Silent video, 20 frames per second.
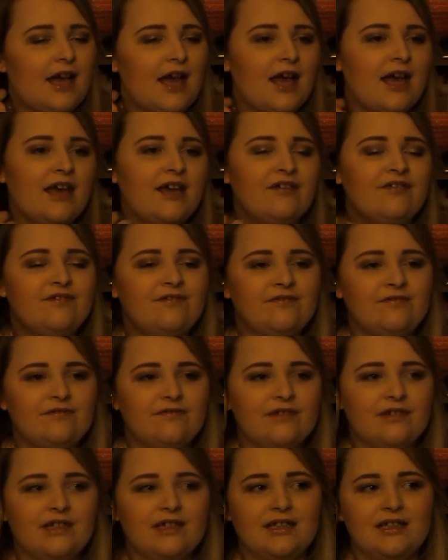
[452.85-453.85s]
If
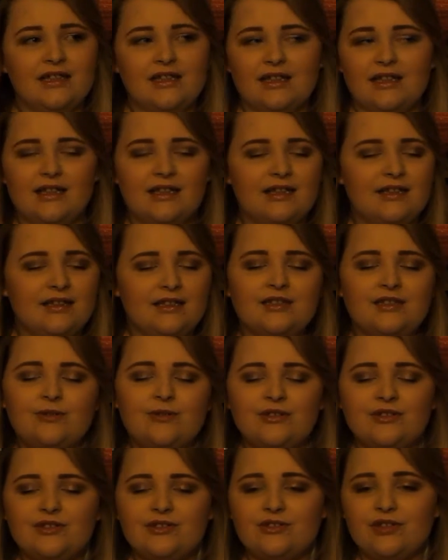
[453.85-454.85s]
this
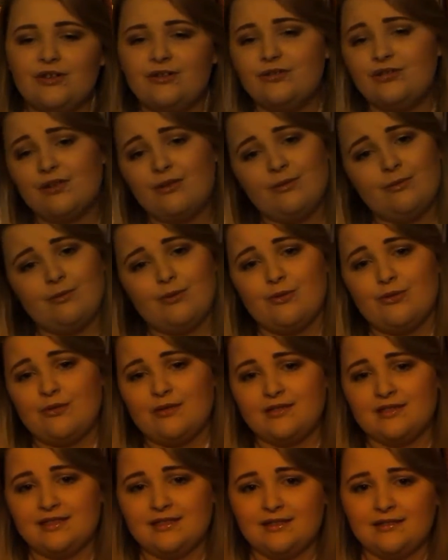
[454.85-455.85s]
one's so so
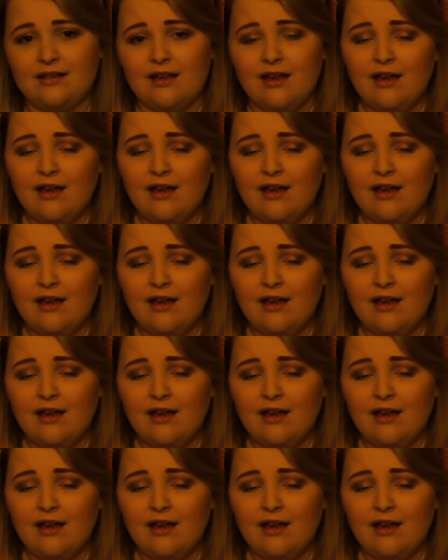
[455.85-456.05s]
important,